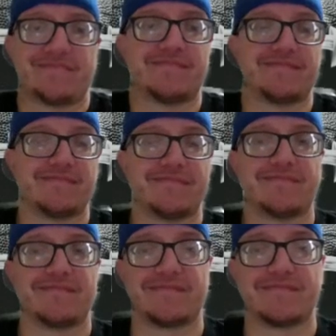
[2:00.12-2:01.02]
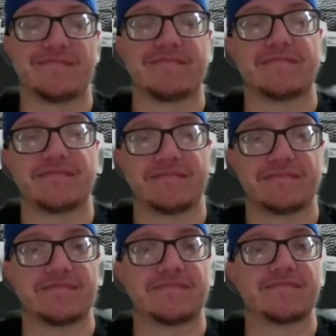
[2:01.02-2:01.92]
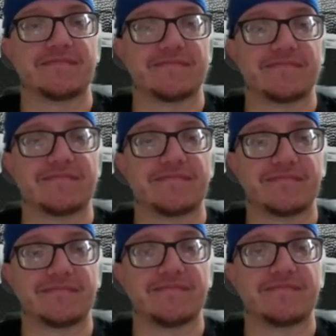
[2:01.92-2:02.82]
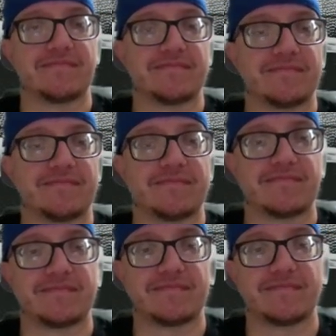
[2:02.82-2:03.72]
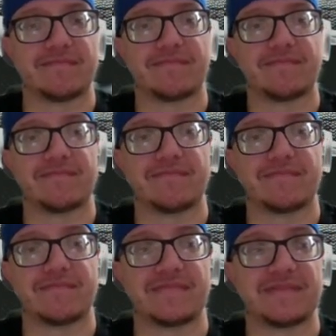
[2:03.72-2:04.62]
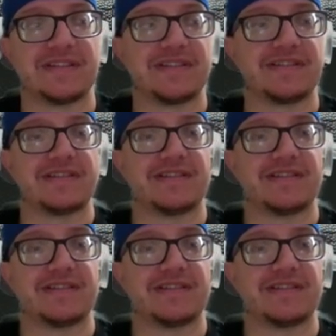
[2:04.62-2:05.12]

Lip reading: No words are spoken by the person on screen.